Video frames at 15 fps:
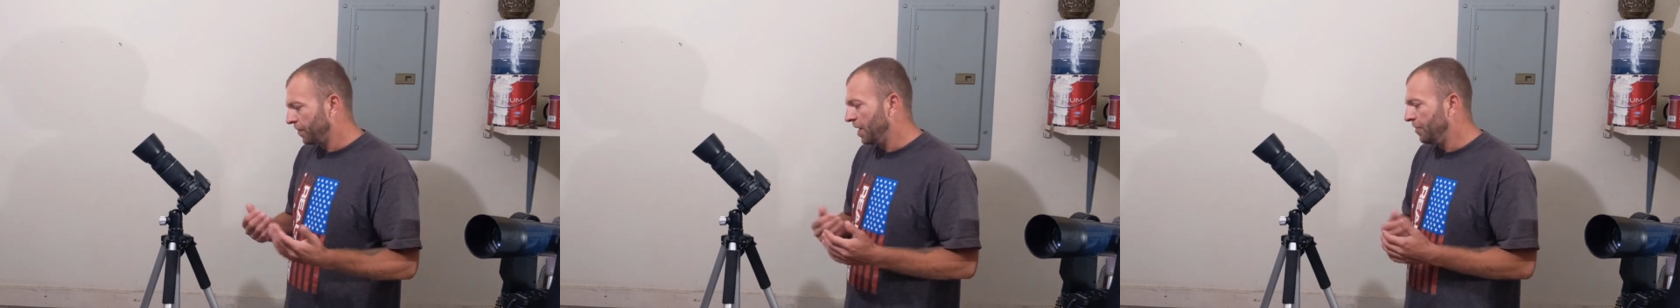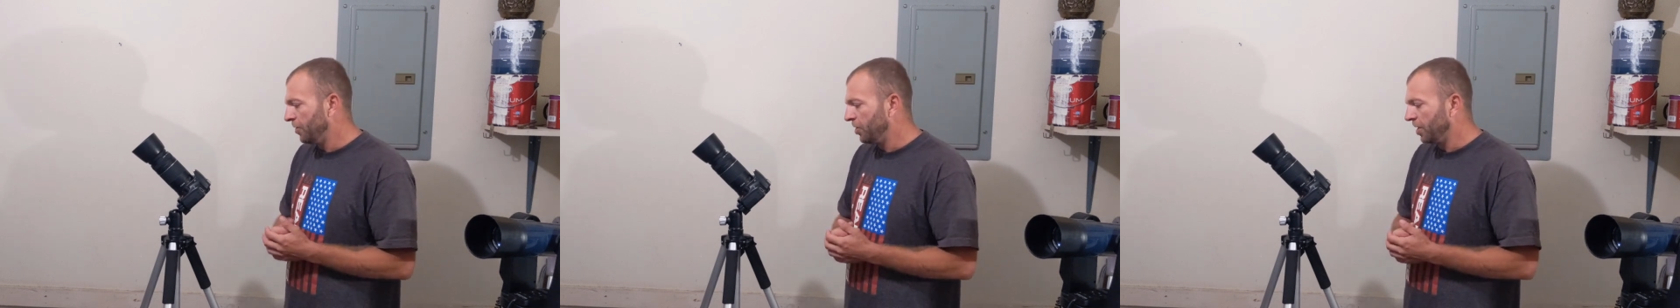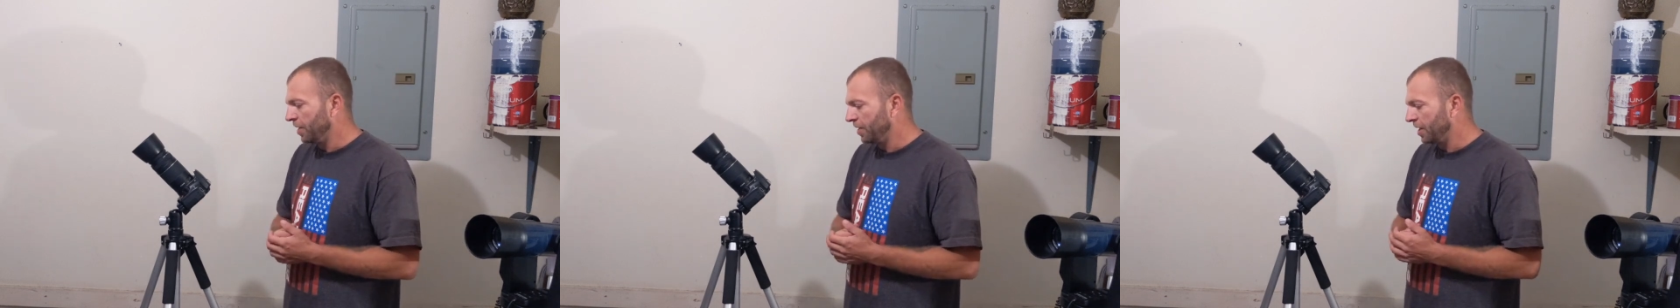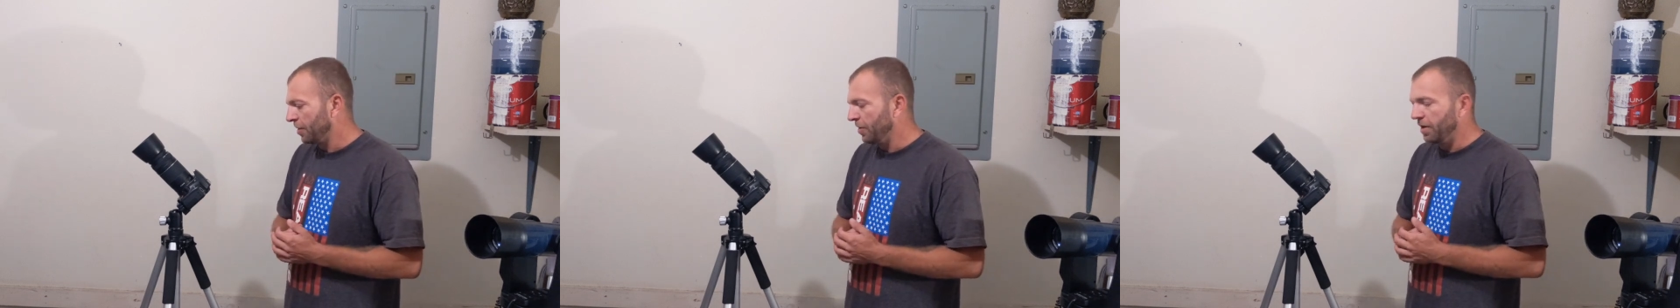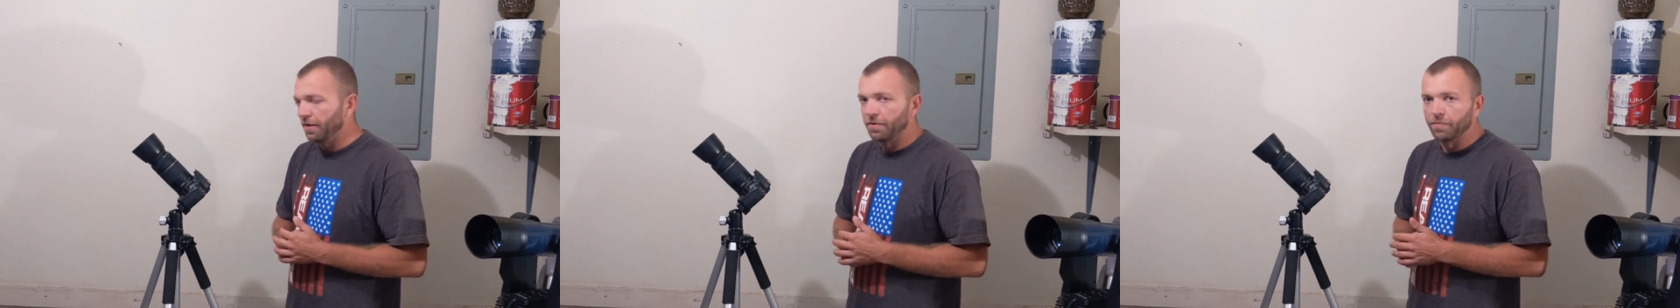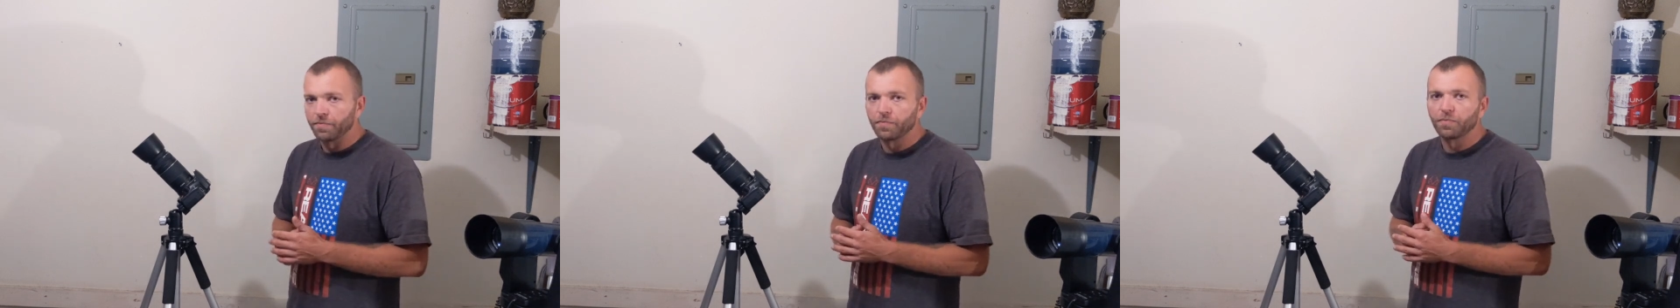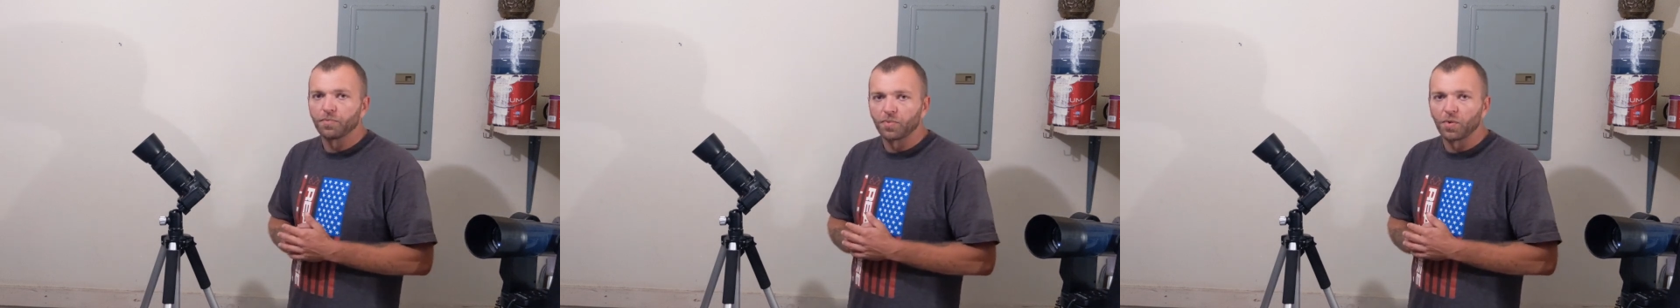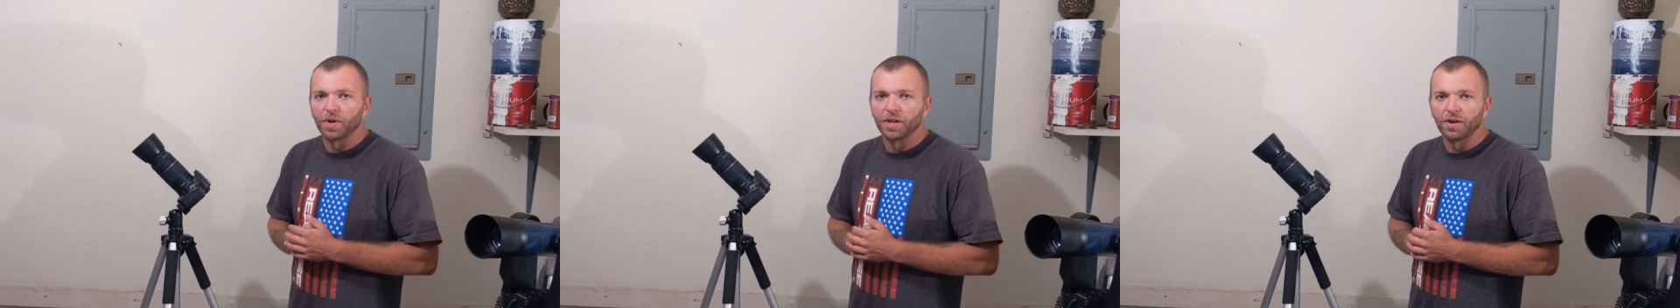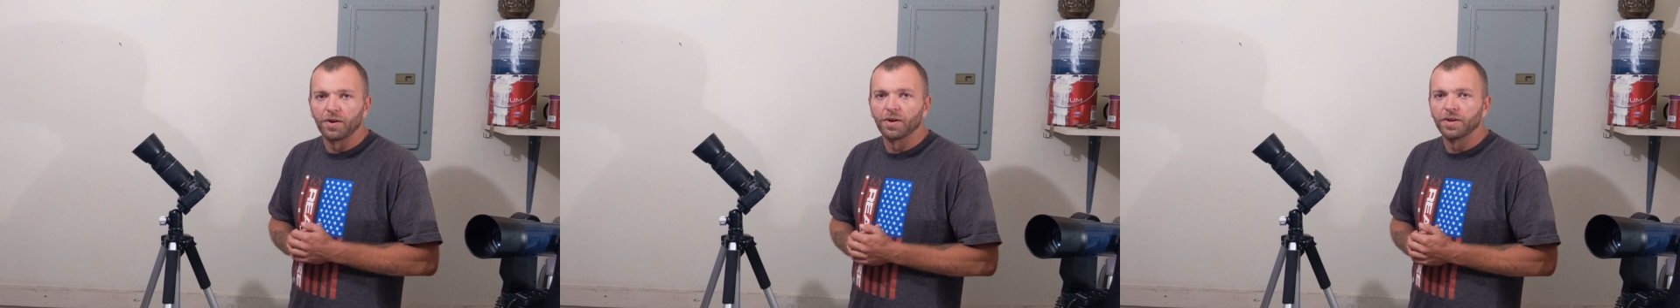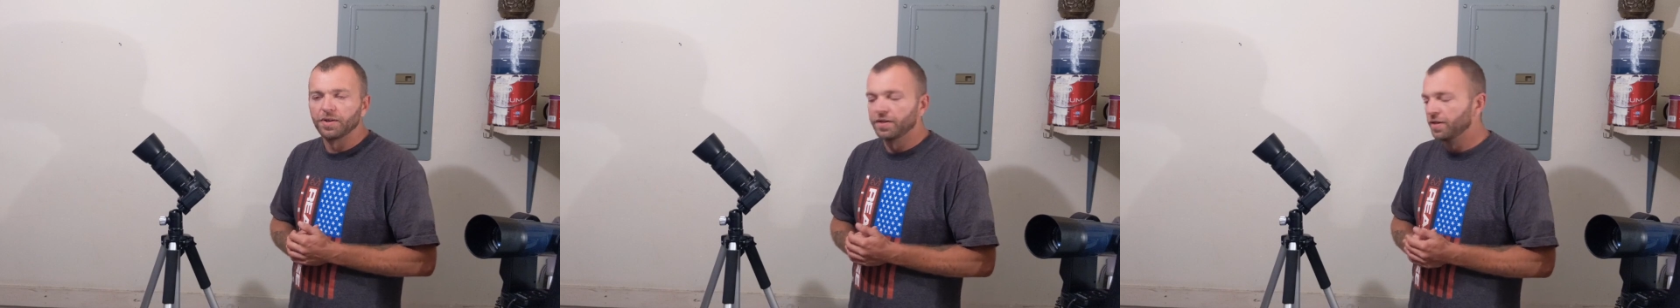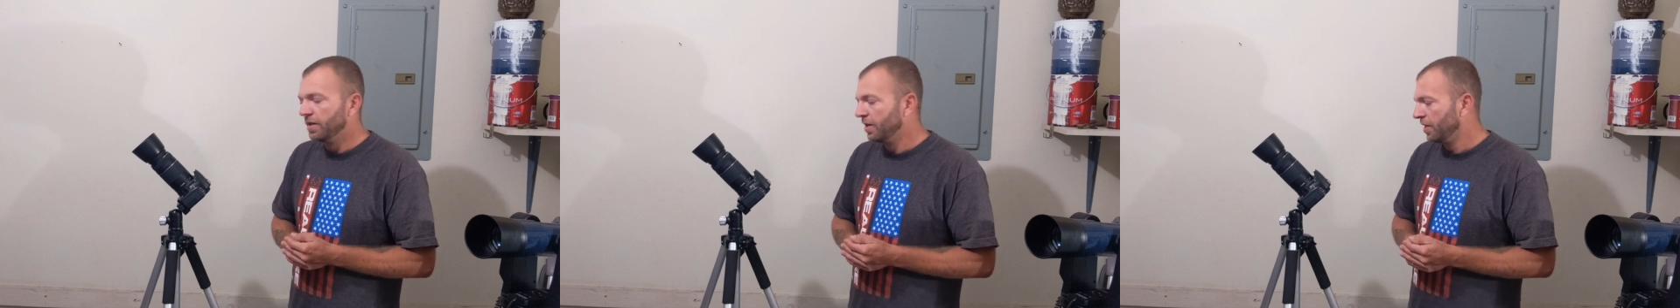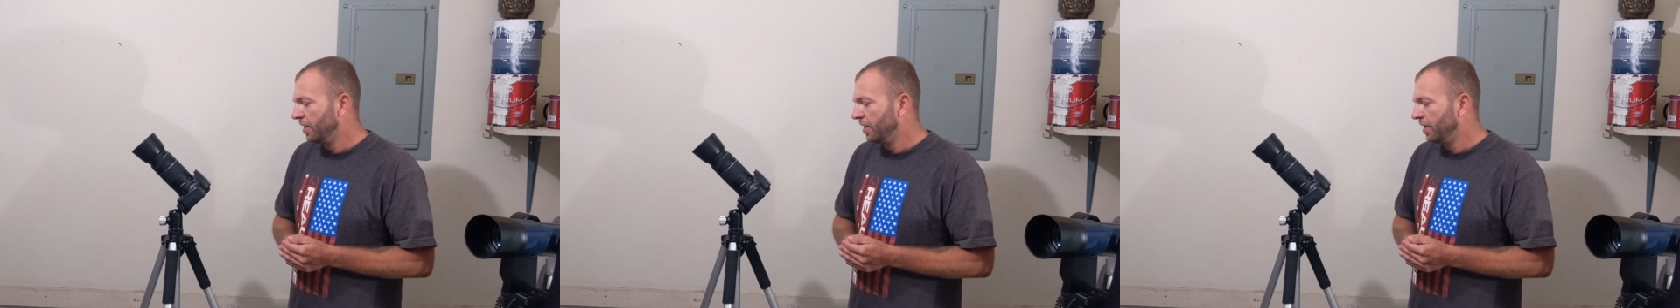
imaging is gonna be pretty hard.